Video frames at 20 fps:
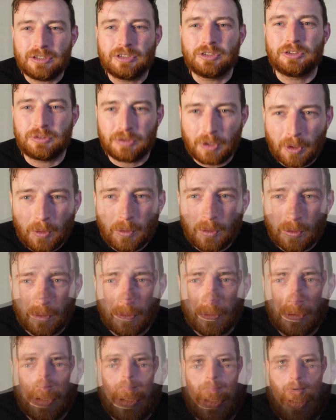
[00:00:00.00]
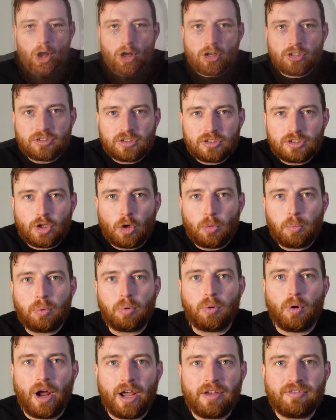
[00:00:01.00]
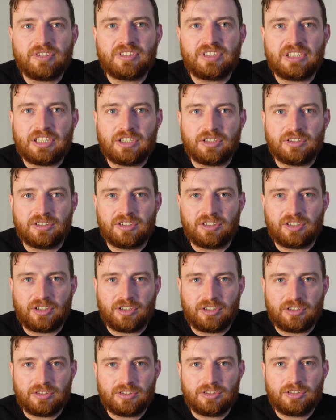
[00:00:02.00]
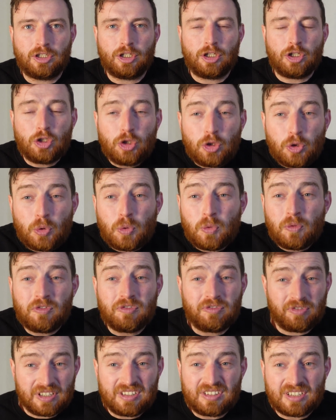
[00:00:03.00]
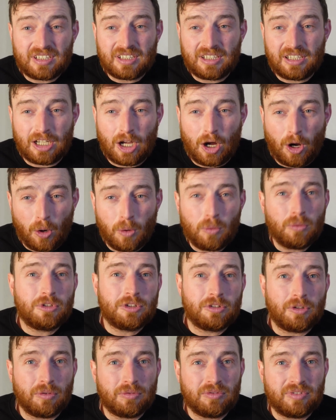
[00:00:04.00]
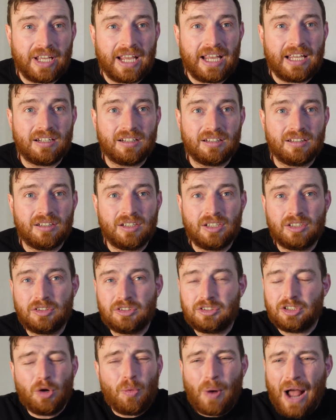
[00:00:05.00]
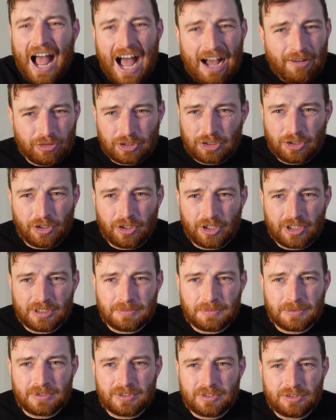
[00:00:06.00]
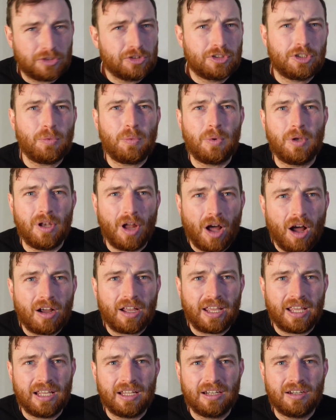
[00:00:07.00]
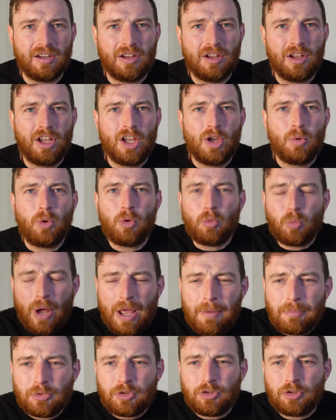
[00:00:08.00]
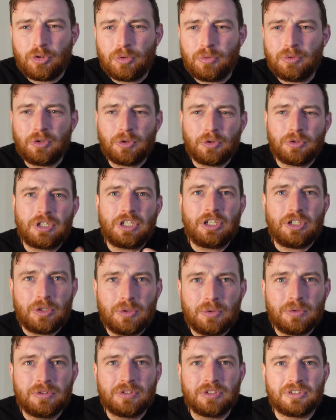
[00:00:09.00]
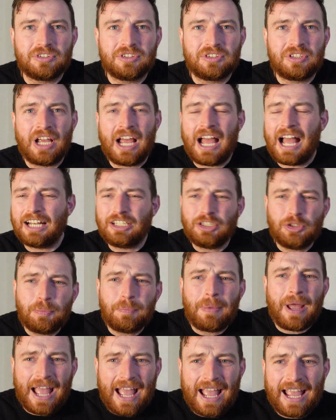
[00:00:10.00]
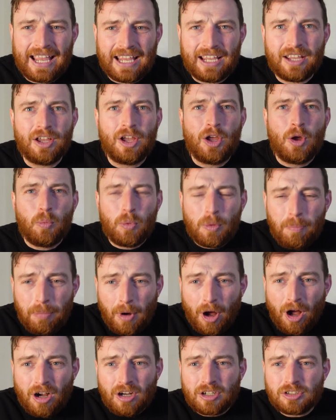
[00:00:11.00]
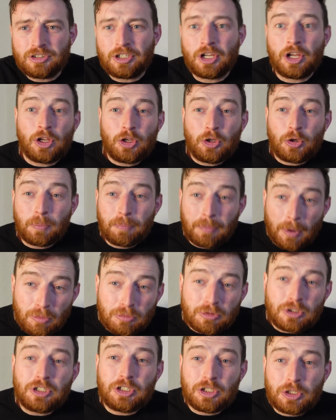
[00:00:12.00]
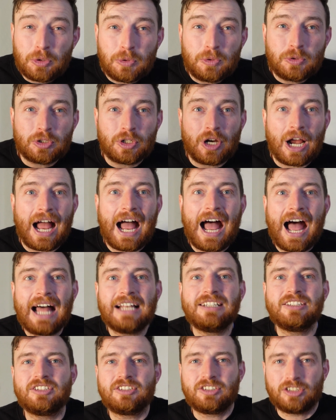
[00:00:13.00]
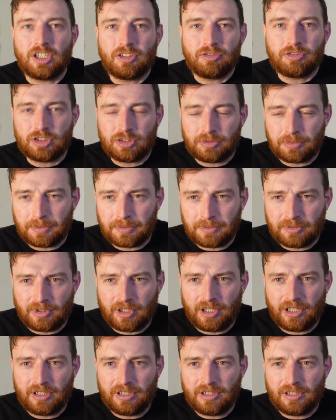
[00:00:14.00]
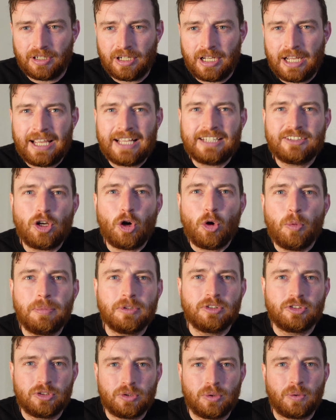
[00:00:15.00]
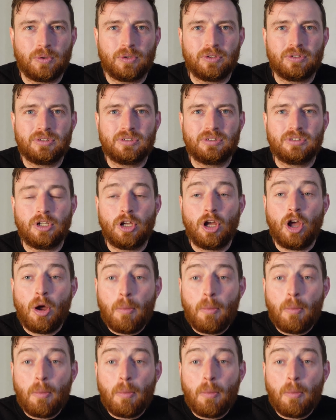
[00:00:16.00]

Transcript: control. With Box, there's no privacy concerns. You physically own your own data. There's no advertisements, there's no lock-in. With Web2, you're the users and you pay. With Box, you're both the user and the service provider. It's open source.